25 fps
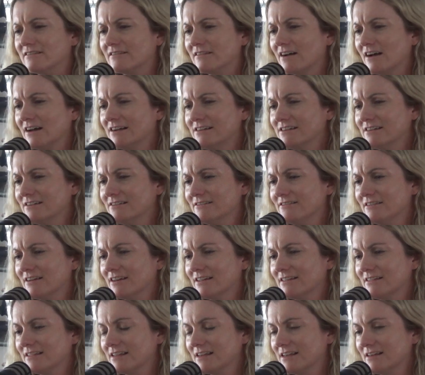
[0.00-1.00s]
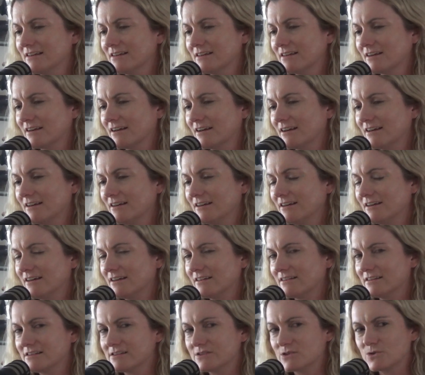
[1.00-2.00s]
I don't know. I think
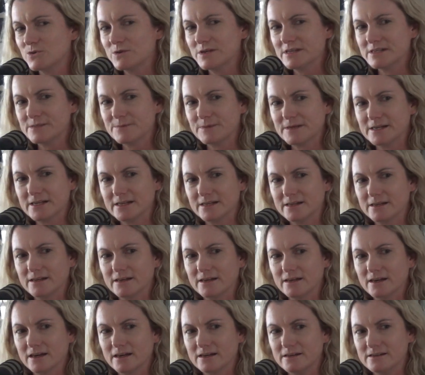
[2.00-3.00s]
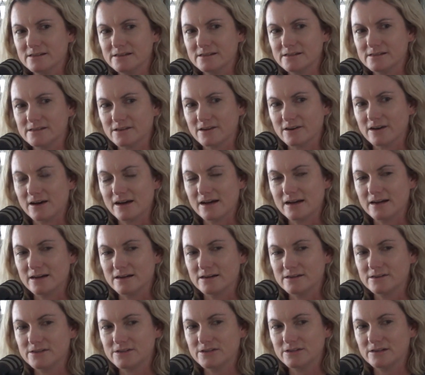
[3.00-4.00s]
there's always been a
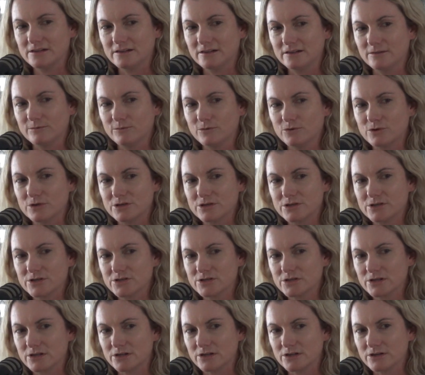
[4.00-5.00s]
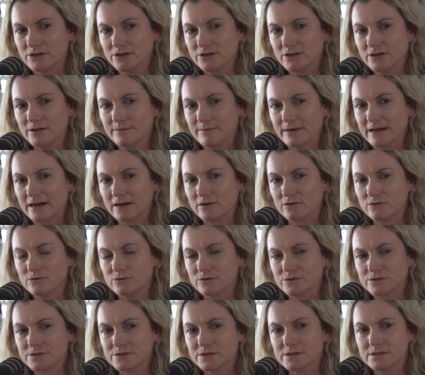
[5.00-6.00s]
desire to want to learn about
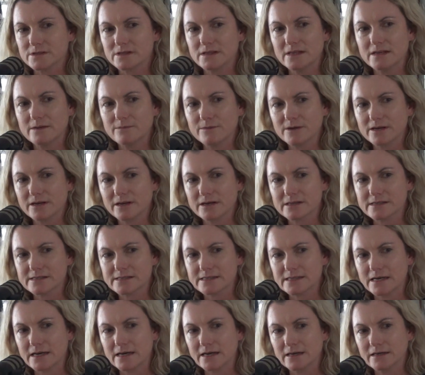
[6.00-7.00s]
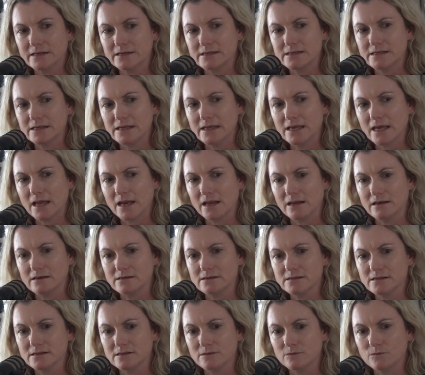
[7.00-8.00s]
horses. And then when I started to get
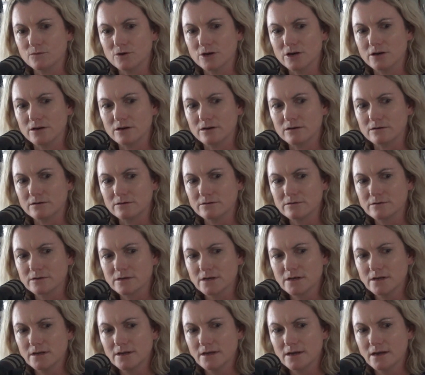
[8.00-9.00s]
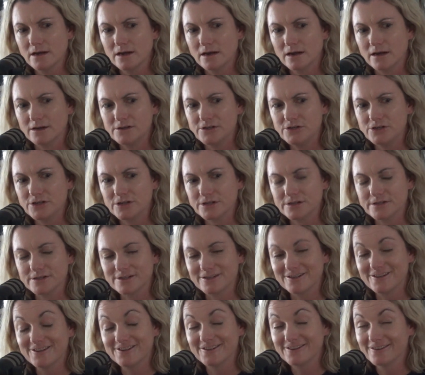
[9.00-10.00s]
into the world, I
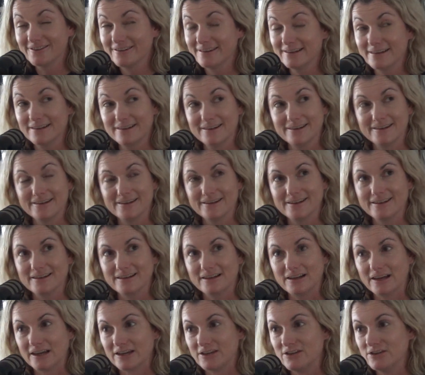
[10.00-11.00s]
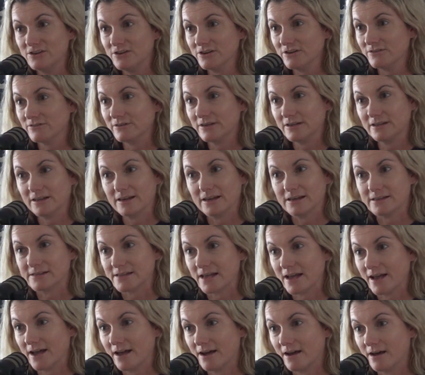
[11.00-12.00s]
just, like, you don't realise
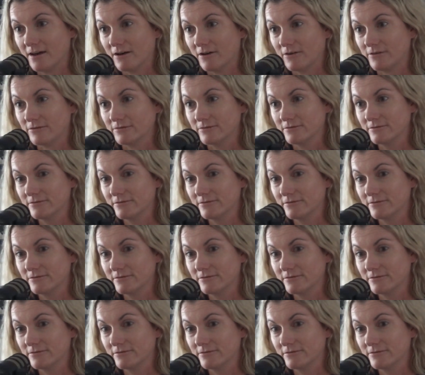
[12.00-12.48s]
how